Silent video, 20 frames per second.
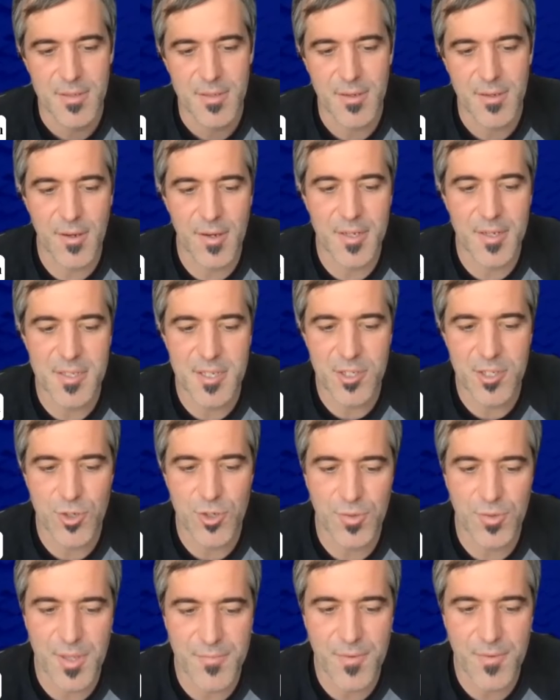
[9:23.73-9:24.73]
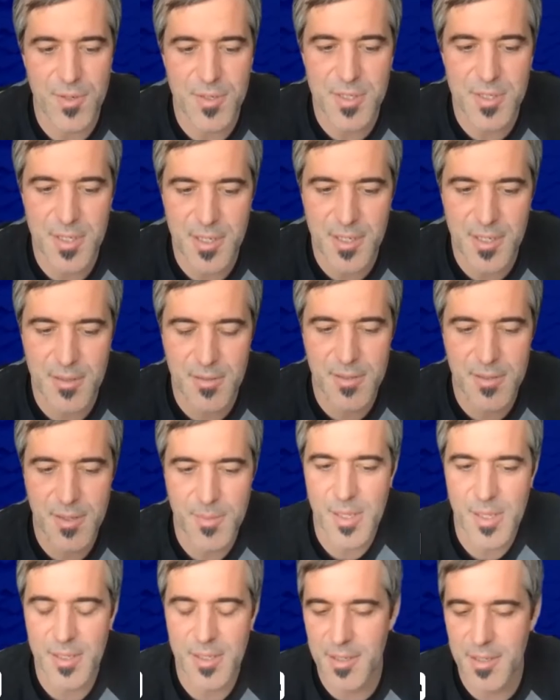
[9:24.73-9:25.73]
organizational diversity, the
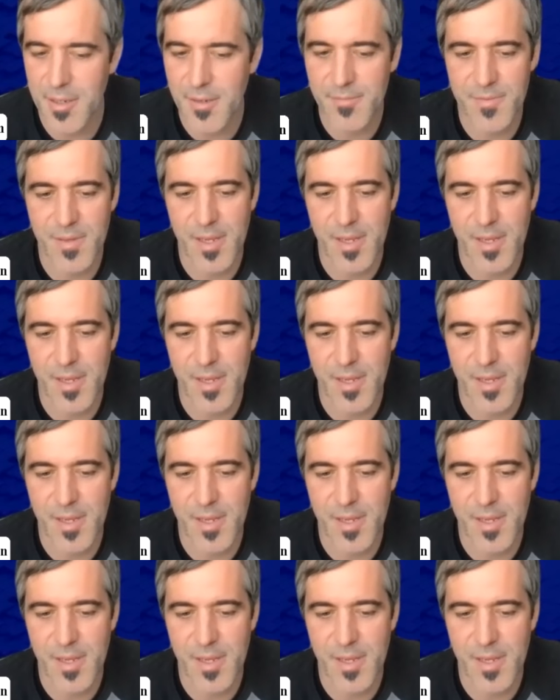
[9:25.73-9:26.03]
ability of